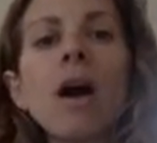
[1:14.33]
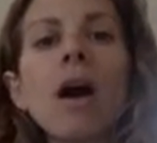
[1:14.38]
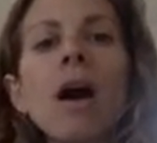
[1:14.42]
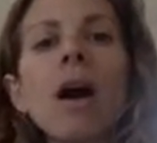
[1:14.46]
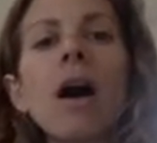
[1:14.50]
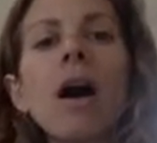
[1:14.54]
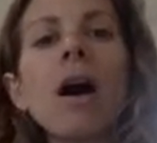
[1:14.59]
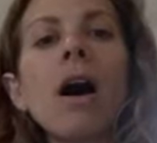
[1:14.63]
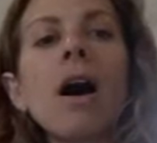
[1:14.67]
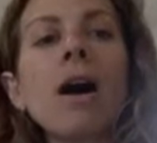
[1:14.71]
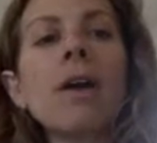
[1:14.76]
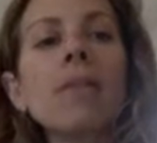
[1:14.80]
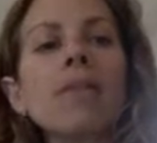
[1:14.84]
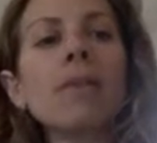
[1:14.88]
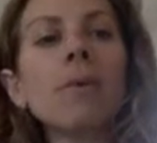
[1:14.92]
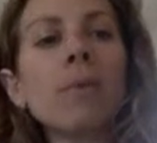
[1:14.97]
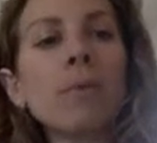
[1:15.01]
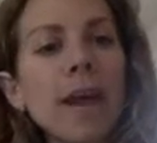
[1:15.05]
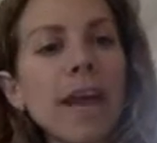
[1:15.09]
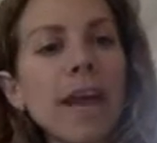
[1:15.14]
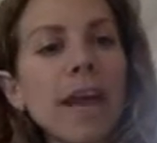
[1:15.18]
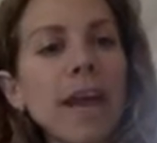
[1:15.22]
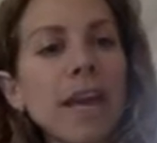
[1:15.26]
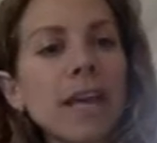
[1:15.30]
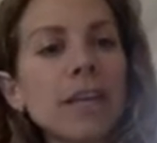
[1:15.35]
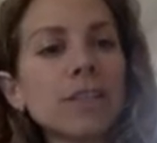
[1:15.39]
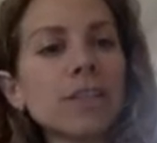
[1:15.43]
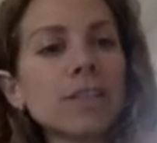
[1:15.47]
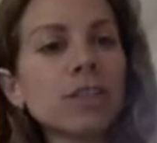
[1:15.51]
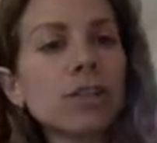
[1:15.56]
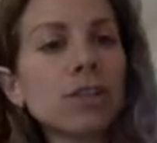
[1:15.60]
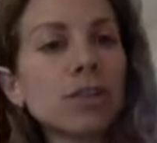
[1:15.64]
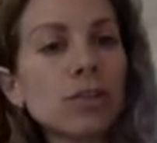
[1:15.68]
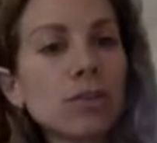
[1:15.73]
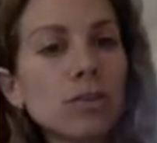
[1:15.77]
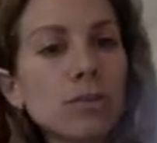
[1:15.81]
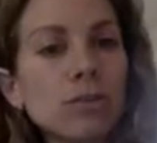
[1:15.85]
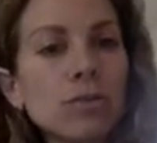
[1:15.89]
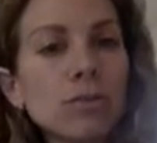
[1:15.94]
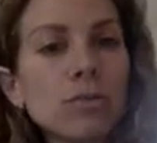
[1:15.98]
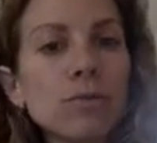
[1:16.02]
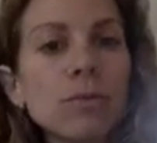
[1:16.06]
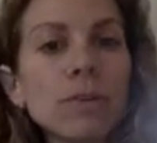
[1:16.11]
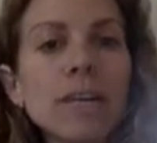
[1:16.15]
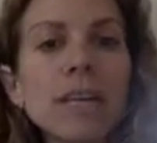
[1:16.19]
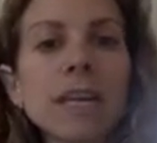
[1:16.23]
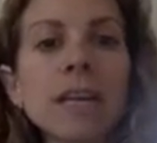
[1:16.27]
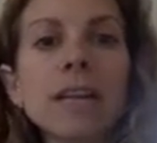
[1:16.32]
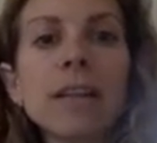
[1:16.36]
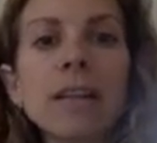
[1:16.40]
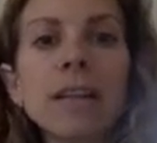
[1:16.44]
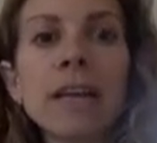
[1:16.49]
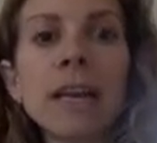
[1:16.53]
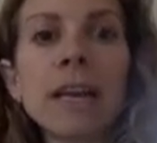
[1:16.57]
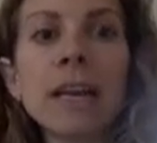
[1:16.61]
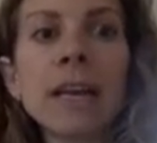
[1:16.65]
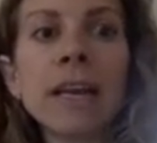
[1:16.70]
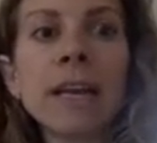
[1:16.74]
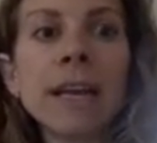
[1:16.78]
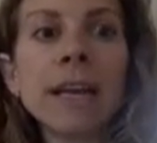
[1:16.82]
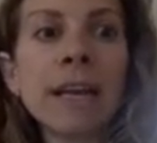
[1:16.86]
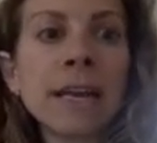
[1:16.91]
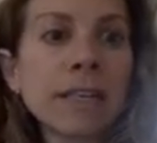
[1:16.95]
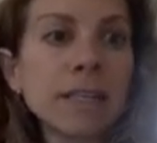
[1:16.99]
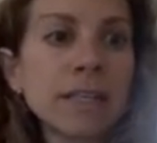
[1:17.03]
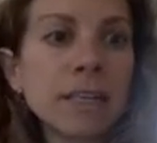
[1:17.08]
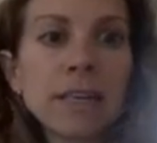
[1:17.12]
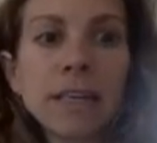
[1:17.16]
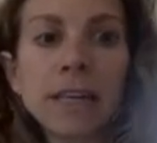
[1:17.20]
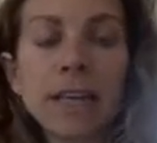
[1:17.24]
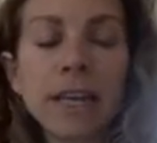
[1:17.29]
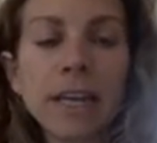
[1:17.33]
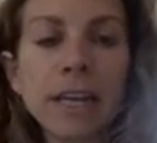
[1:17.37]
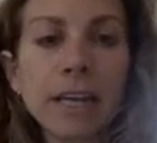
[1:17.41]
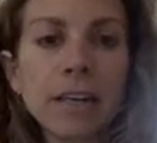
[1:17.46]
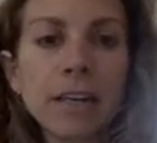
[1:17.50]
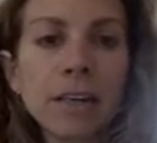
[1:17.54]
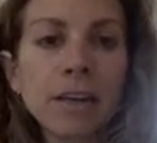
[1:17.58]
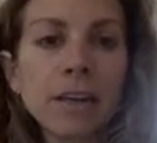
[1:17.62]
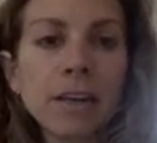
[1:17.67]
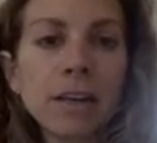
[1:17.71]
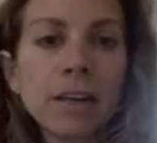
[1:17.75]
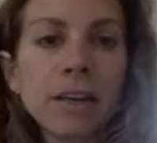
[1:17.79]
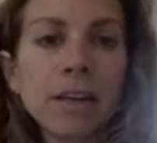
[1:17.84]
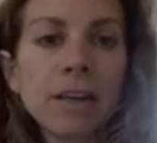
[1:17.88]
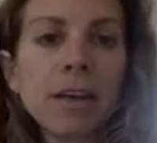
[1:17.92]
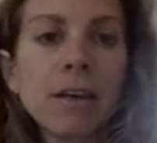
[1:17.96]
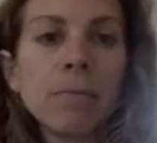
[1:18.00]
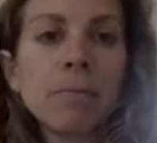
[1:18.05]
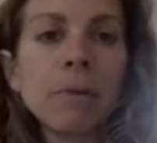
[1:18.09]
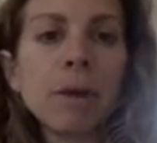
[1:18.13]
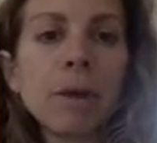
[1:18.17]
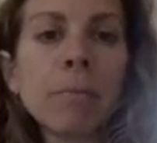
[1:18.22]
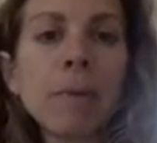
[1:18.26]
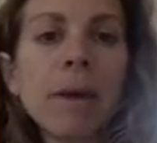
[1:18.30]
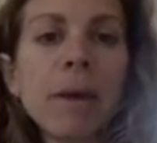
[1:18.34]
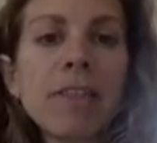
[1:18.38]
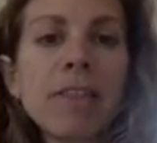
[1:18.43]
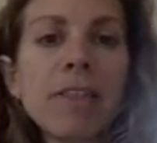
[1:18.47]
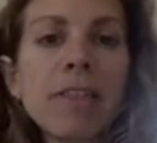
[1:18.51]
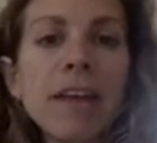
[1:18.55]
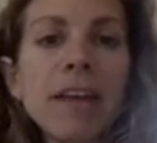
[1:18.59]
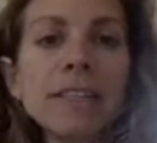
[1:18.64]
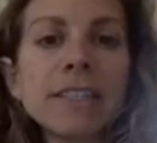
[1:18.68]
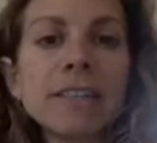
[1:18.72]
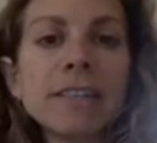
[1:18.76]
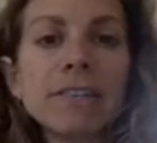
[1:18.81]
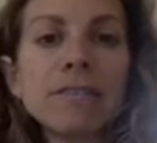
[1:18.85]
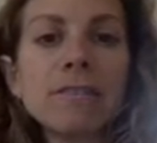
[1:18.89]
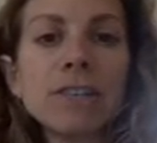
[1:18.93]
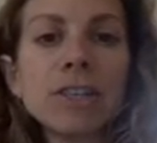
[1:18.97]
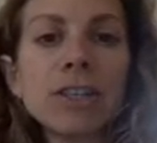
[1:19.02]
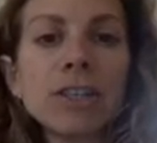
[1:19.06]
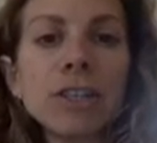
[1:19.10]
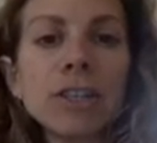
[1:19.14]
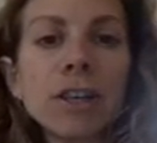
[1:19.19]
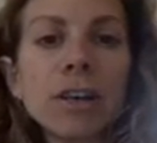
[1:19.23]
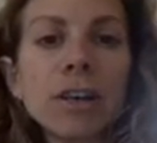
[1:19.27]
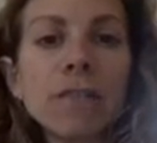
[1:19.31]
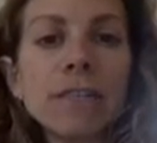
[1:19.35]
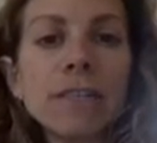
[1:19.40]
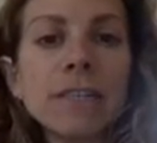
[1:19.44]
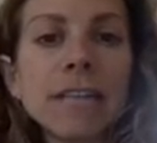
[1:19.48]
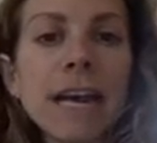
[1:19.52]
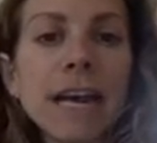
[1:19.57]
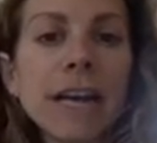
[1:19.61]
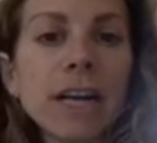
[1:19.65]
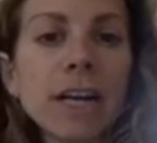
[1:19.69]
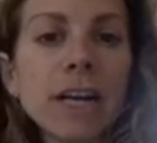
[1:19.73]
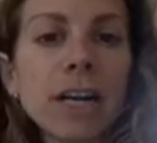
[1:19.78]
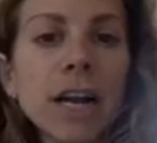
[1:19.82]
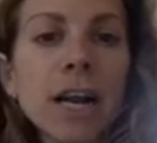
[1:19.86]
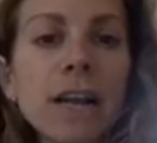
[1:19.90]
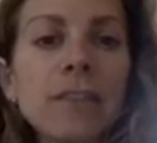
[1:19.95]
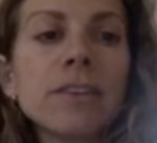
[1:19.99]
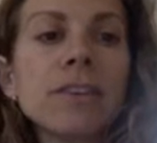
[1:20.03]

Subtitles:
on the way to killing King Duncan, Macbeth has a vision of a dagger.